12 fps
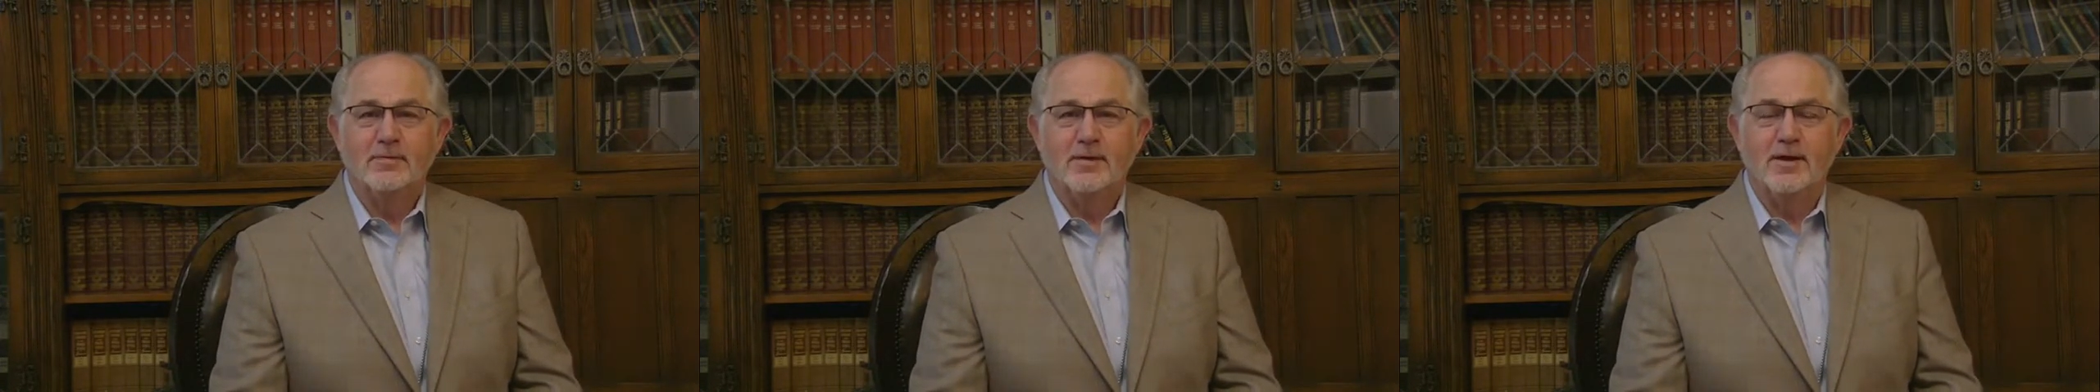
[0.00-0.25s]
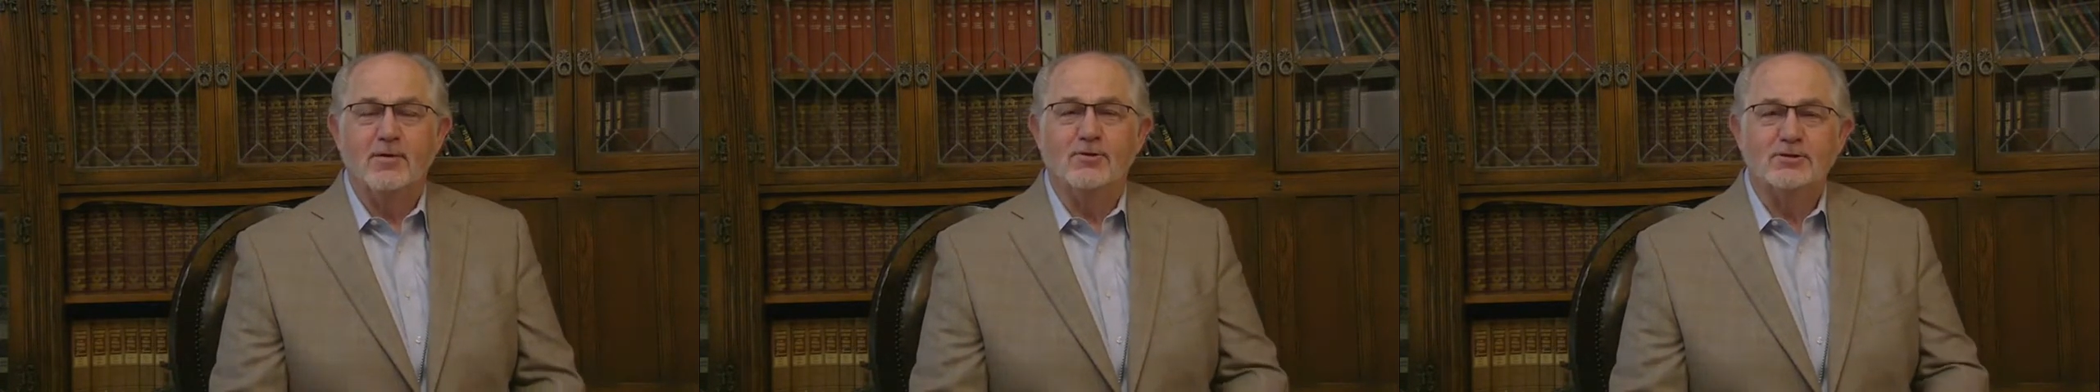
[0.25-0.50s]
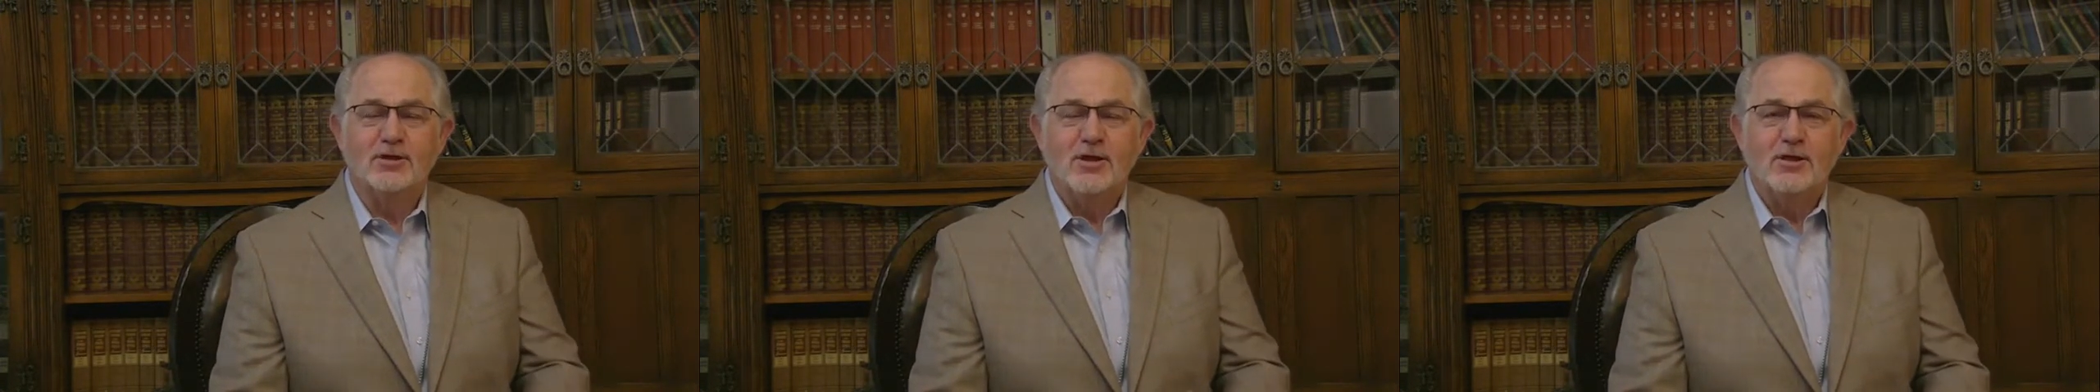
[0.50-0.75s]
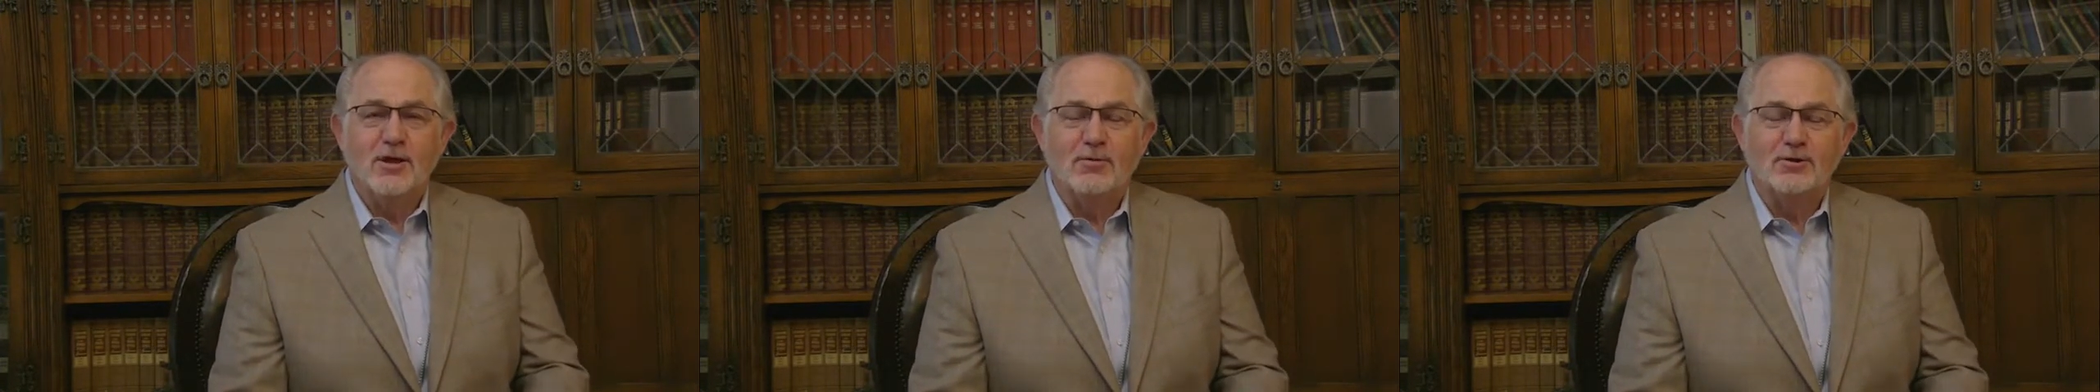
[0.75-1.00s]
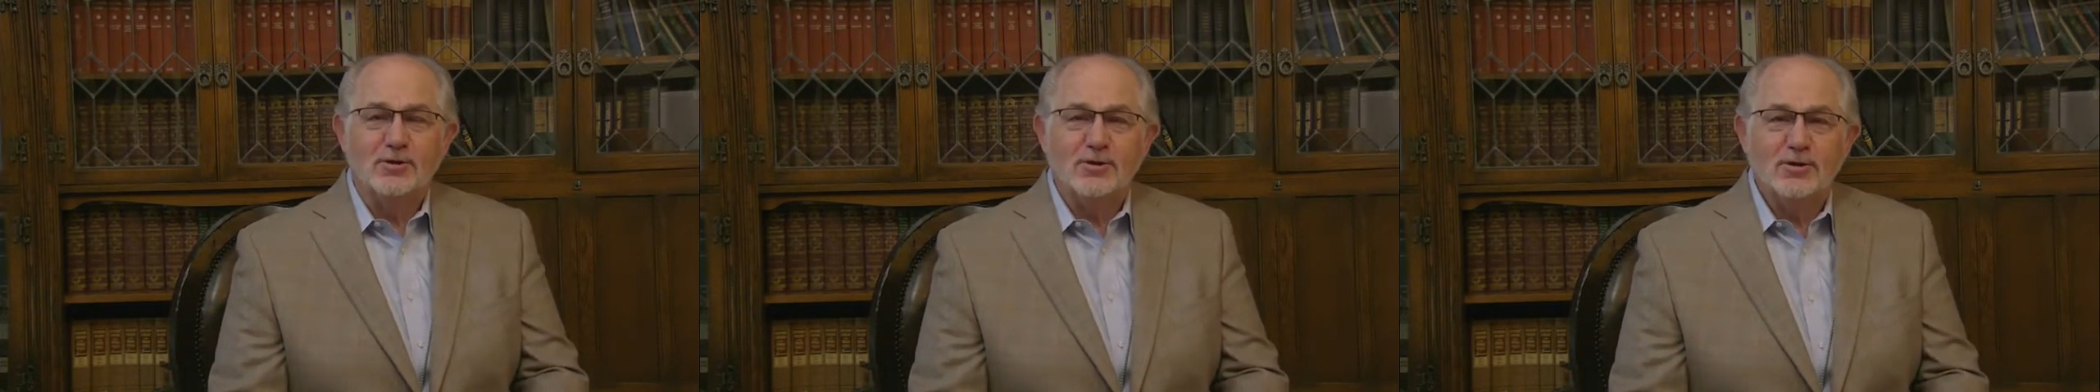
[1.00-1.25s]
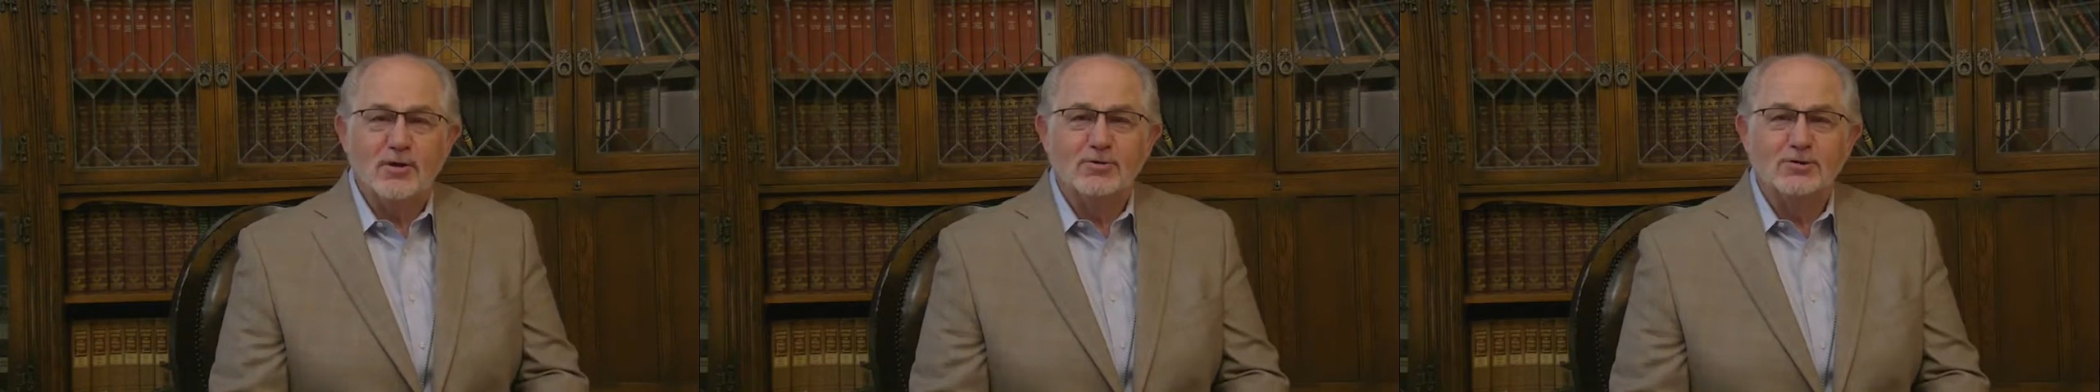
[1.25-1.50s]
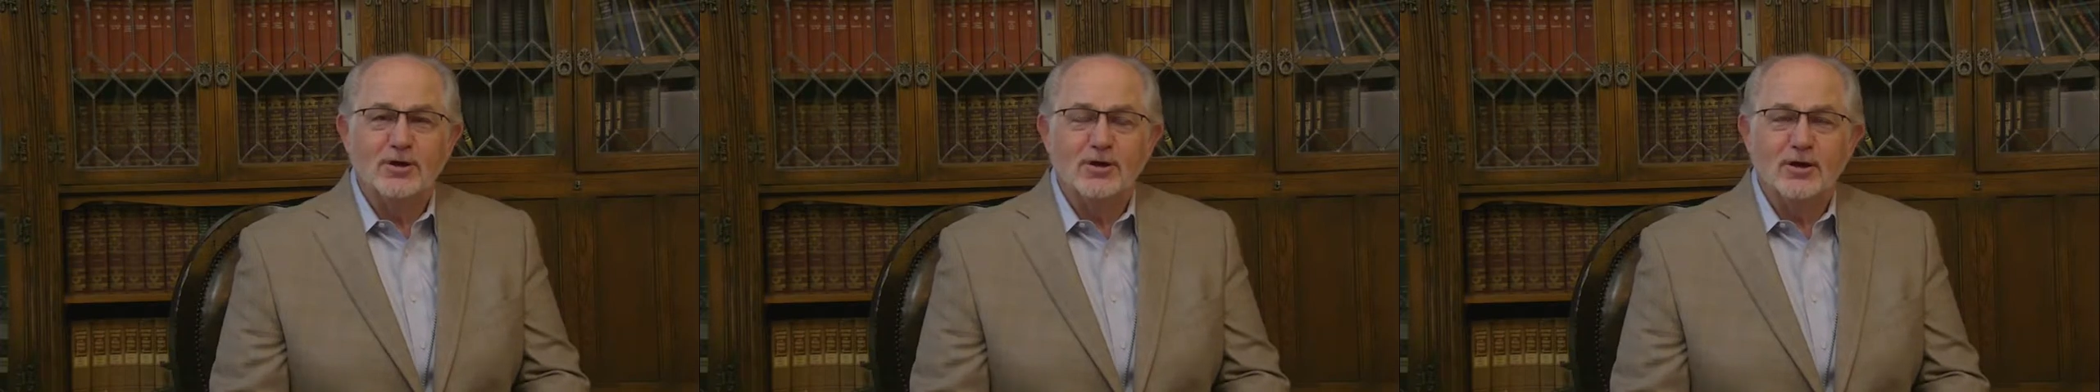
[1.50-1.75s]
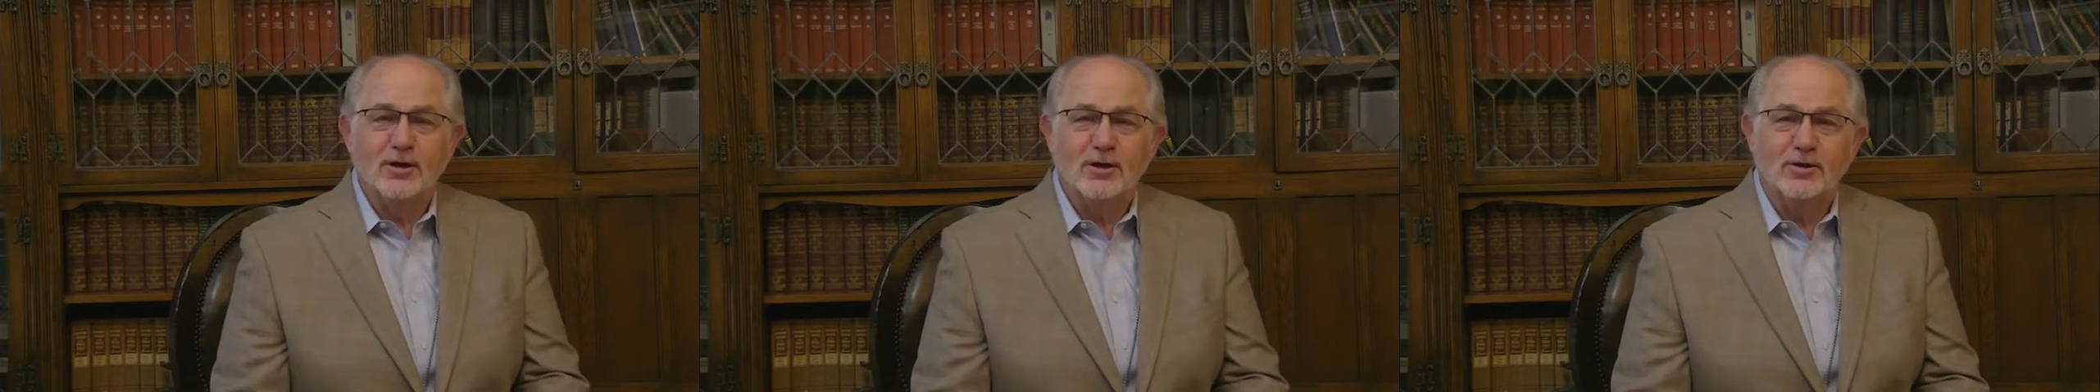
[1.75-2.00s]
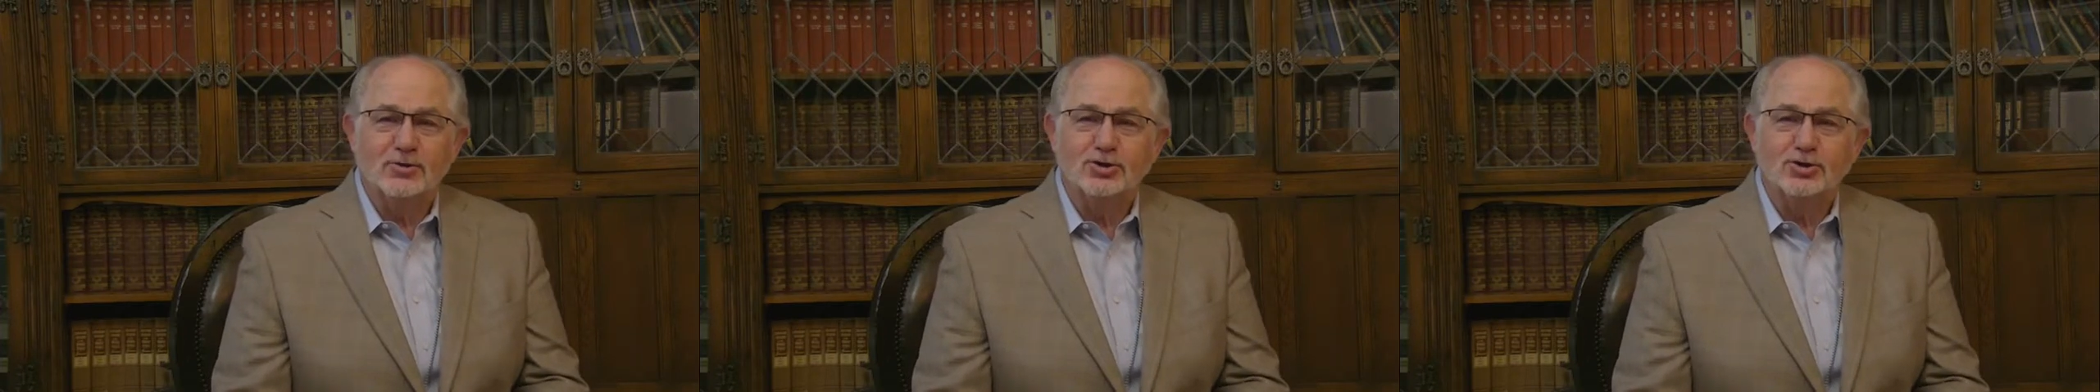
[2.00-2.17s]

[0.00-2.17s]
And there was, there was a, there was a,